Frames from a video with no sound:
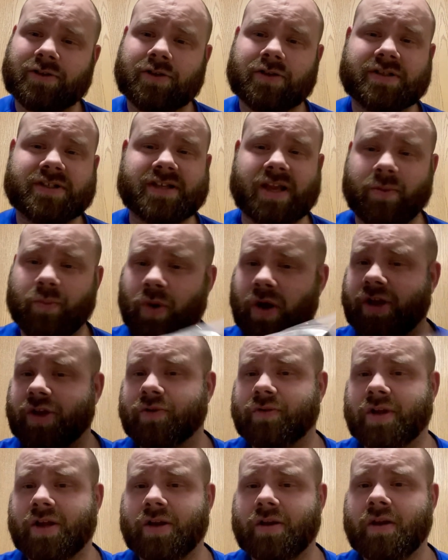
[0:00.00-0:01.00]
Same way you
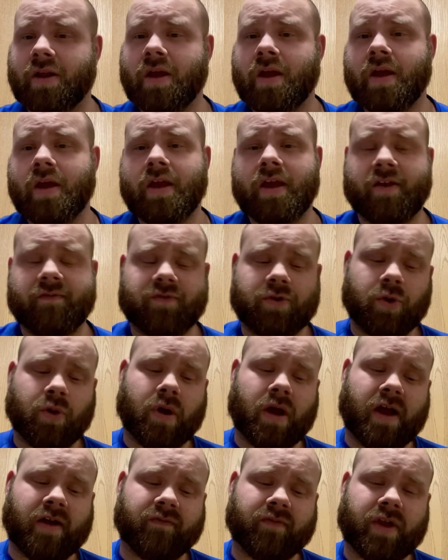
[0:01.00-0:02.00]
did if you
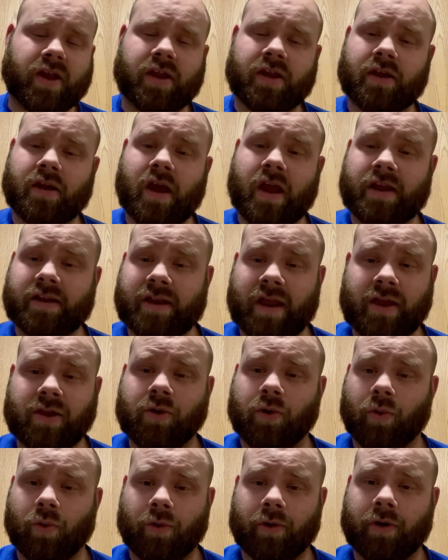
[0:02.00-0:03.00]
have a day
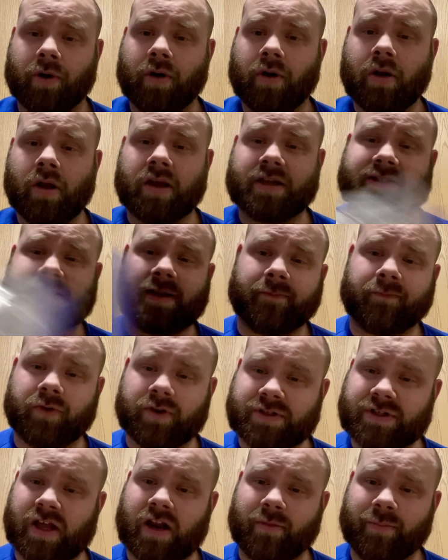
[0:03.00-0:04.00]
cooler, except for
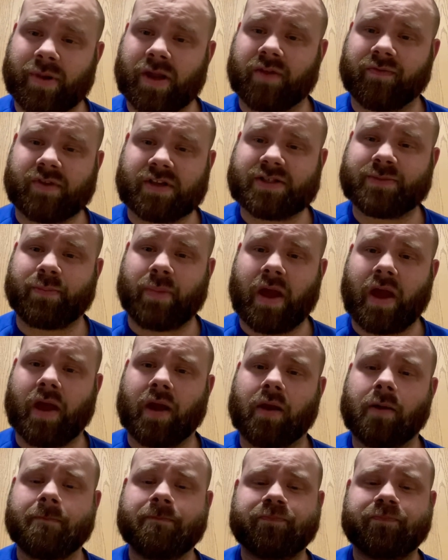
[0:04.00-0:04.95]
it's going to be in this bag.